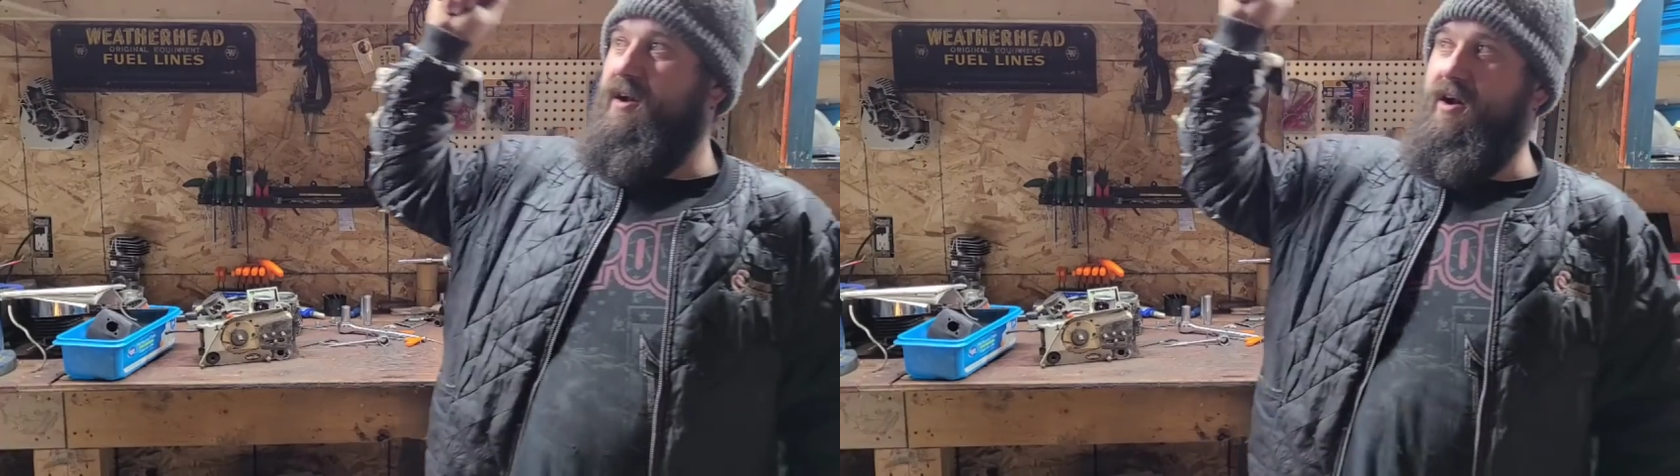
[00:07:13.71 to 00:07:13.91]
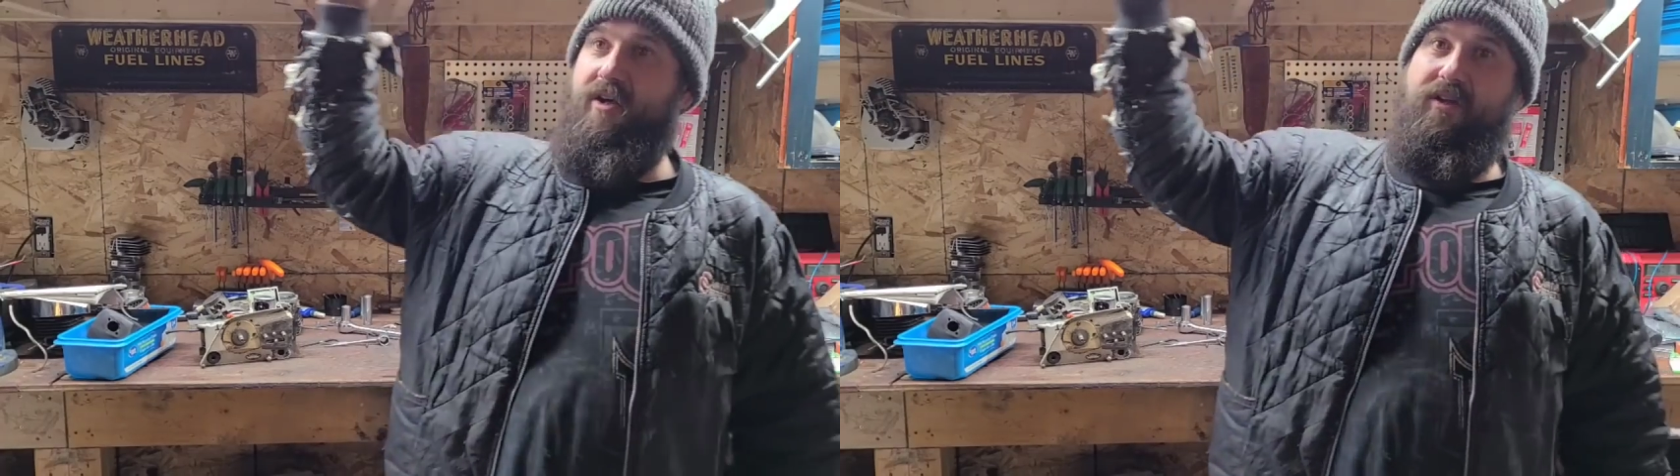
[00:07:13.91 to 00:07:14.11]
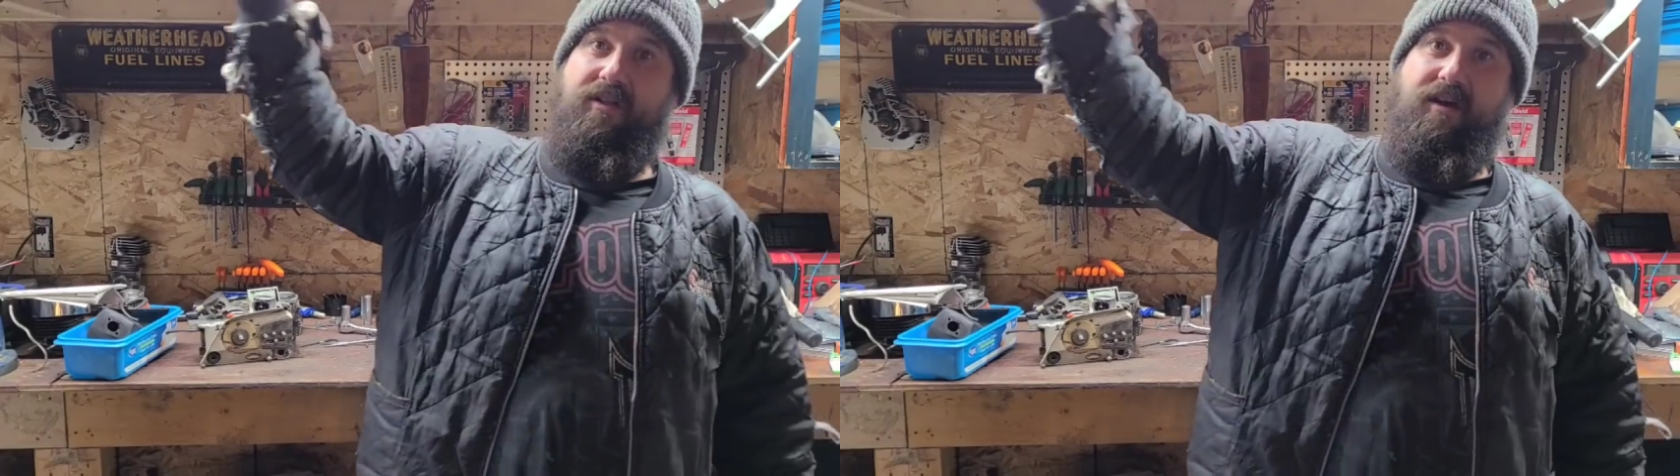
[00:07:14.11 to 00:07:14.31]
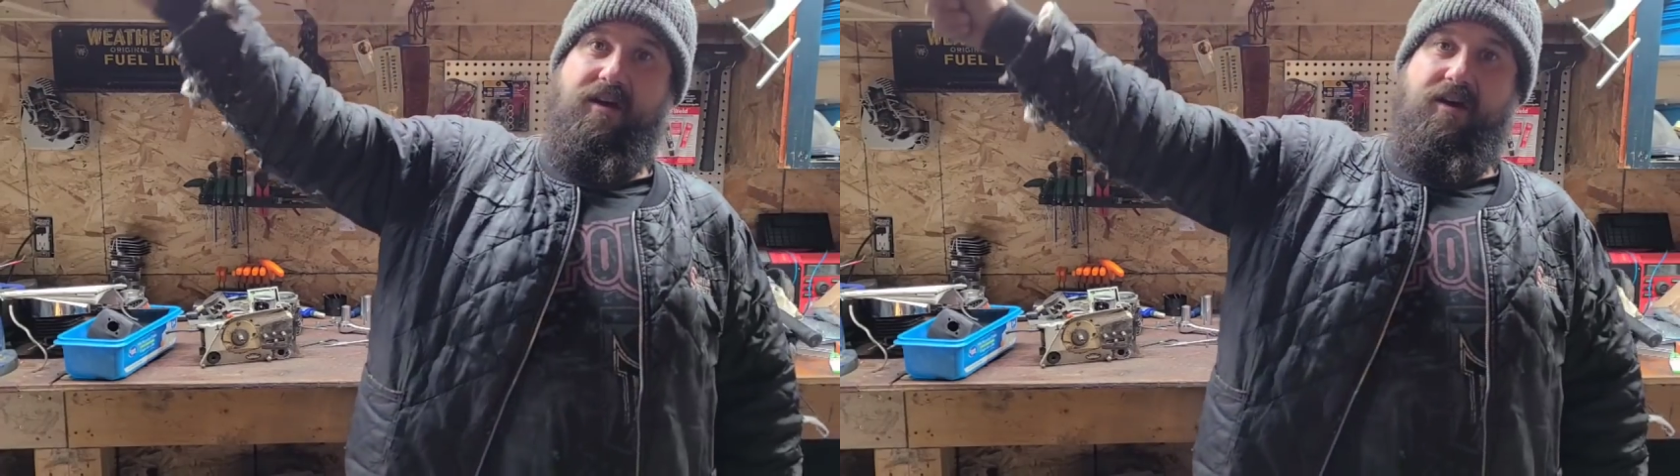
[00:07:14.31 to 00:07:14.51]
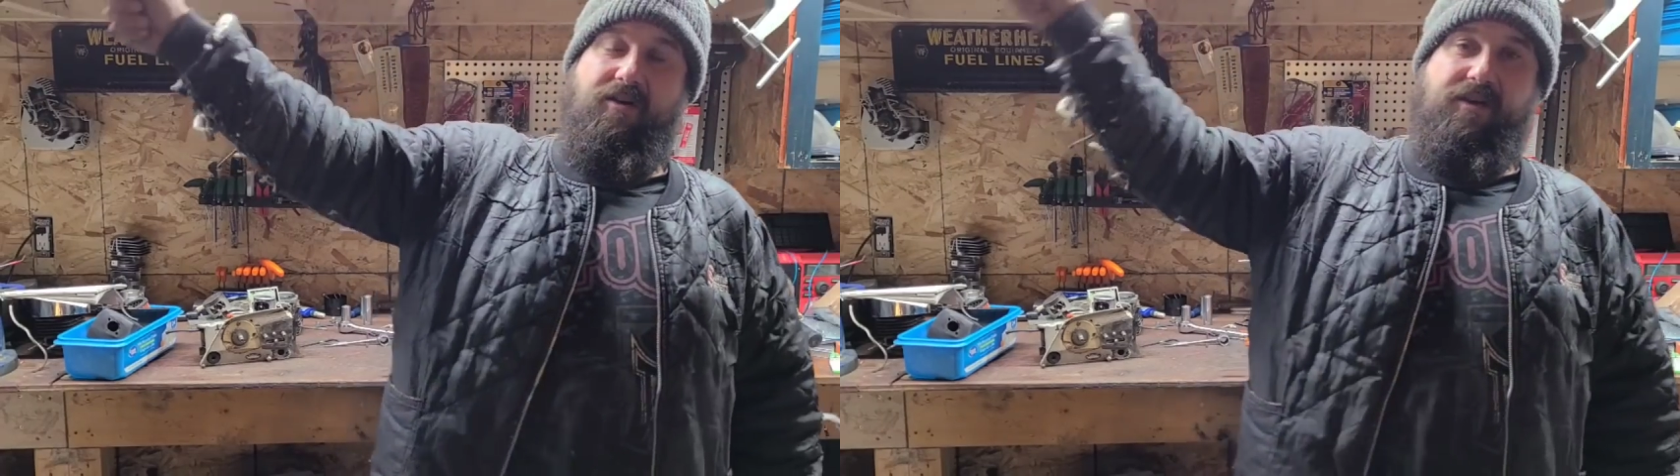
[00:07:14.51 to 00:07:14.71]
I'll
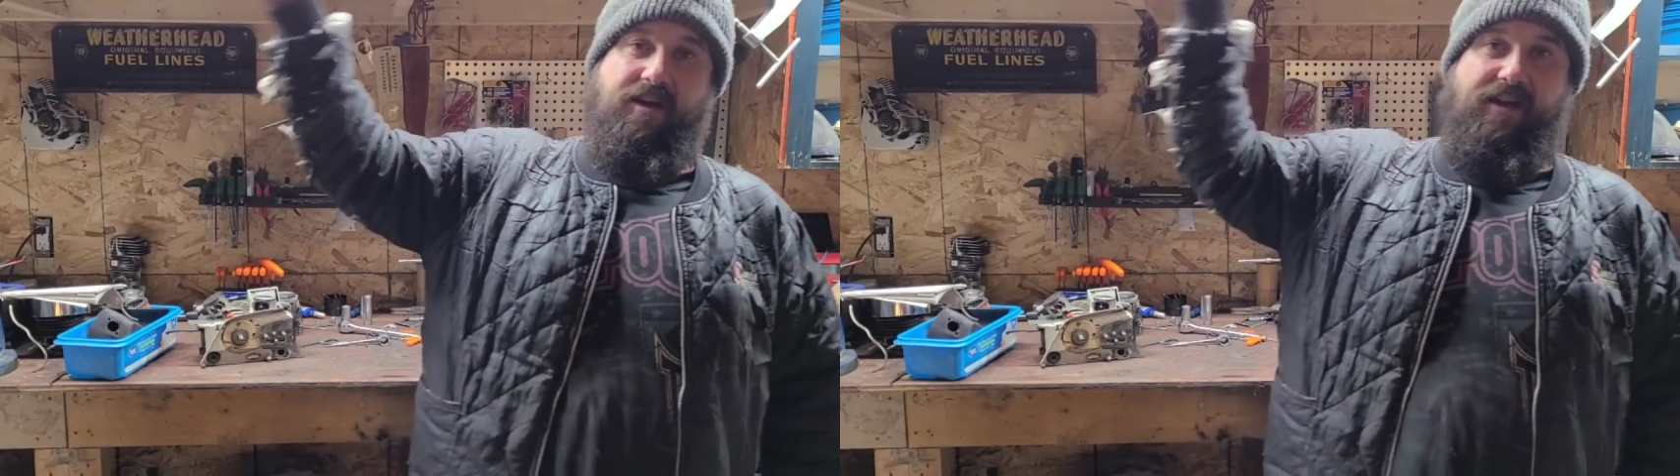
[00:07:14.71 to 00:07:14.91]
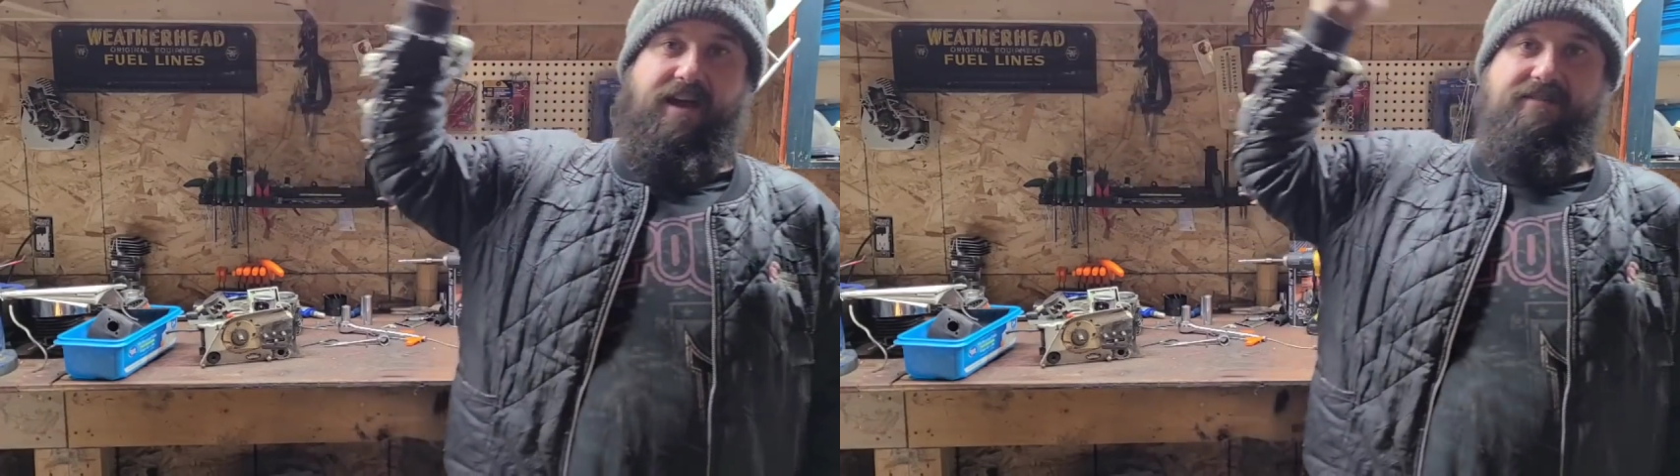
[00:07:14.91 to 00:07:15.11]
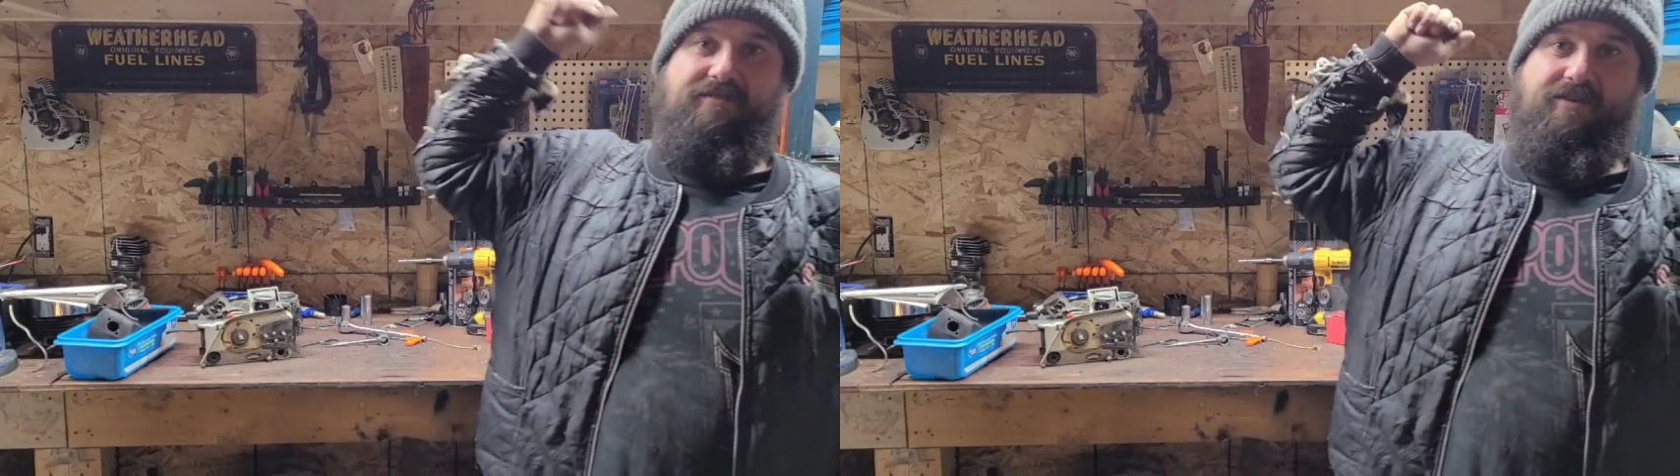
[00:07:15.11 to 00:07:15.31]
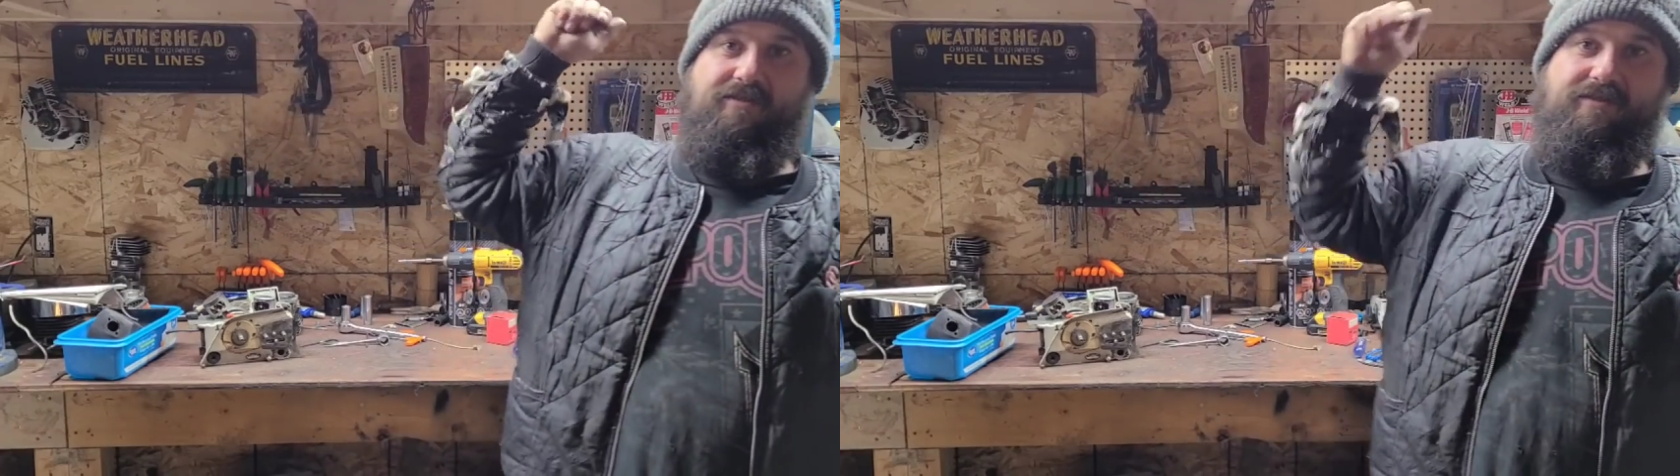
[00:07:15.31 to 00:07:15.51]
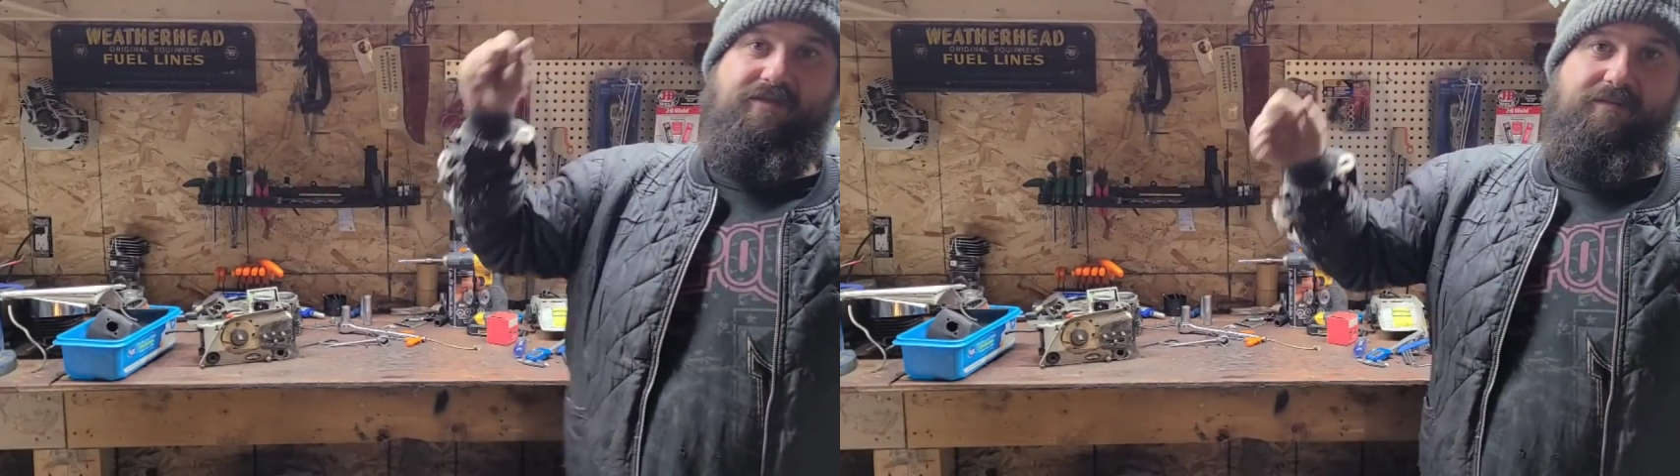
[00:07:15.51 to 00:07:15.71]
uh, I'll cut
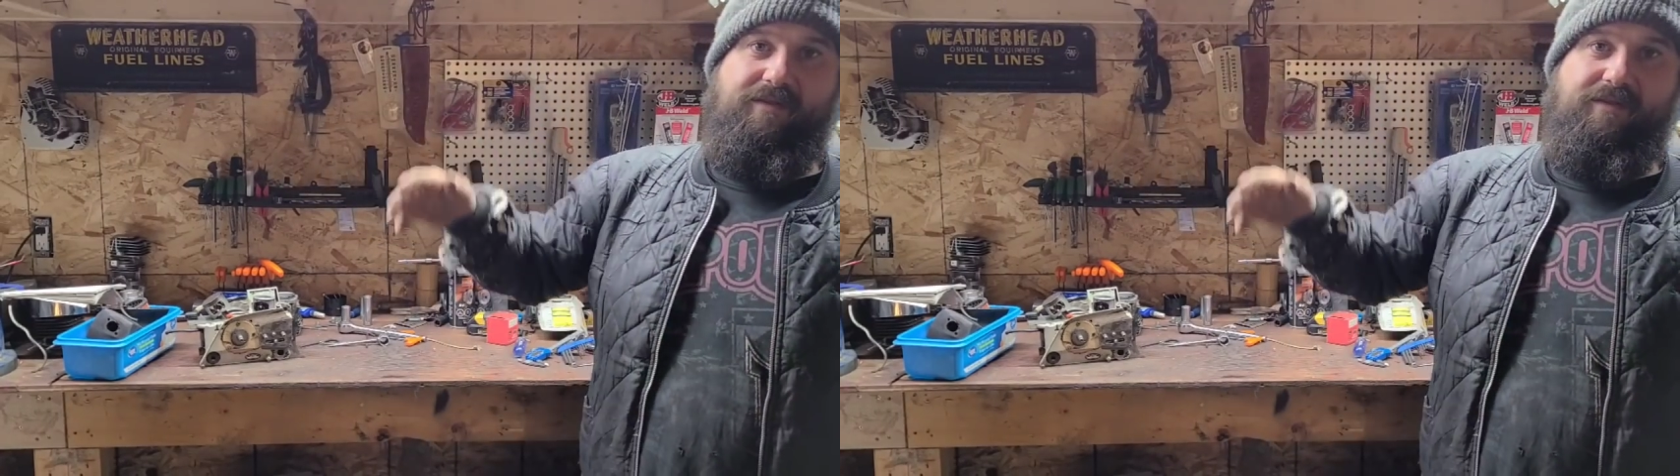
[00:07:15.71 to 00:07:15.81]
hedgerows from